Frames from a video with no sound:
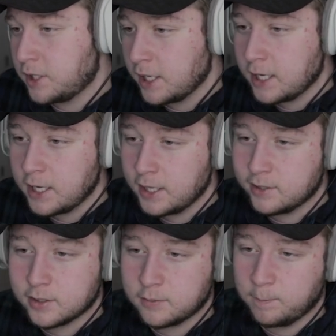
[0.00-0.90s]

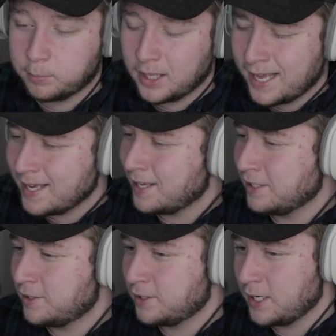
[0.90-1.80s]
digs,
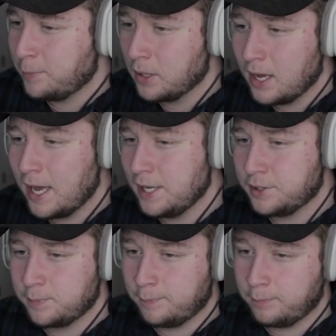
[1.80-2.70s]
planes, zip
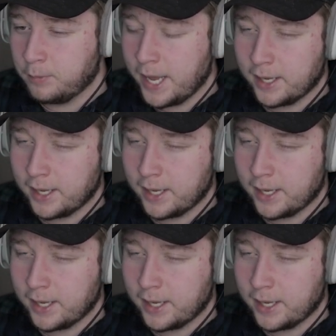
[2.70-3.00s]
lines, like